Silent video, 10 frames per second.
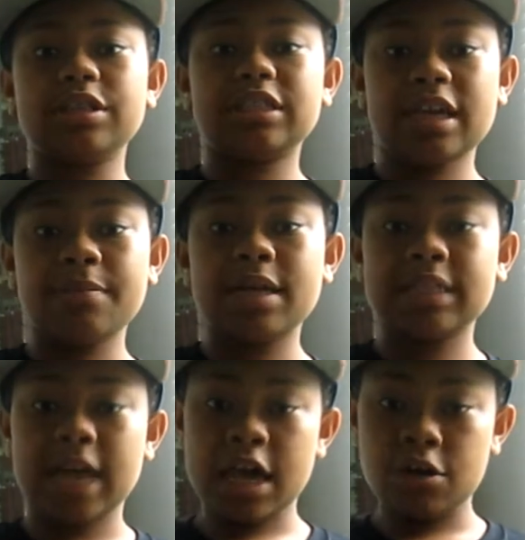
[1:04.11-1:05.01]
same
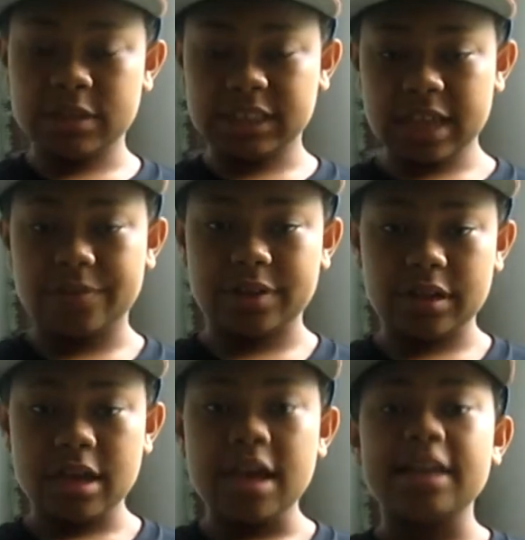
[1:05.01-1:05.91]
as iOS 7.
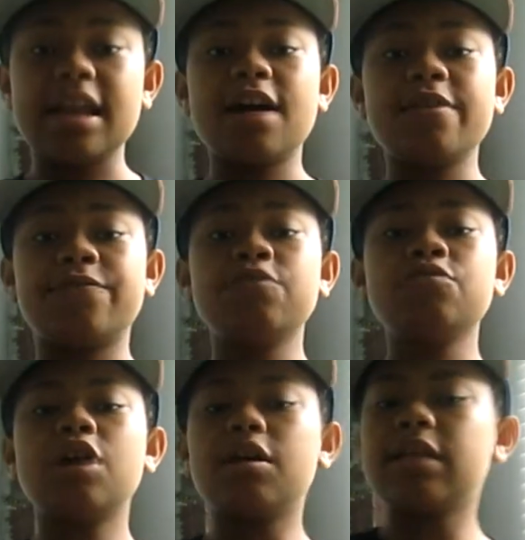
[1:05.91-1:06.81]
Now, if
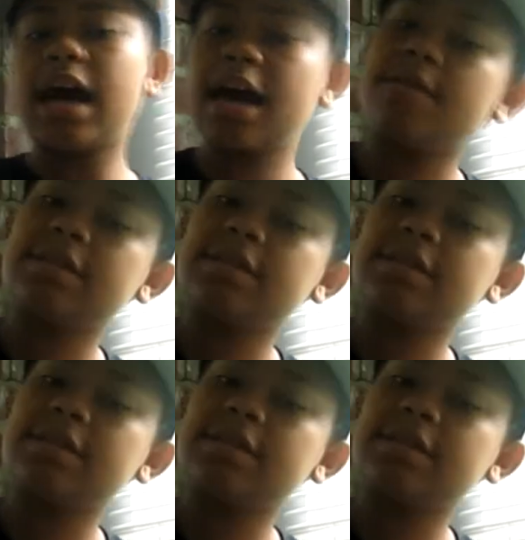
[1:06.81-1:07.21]
you know that iOS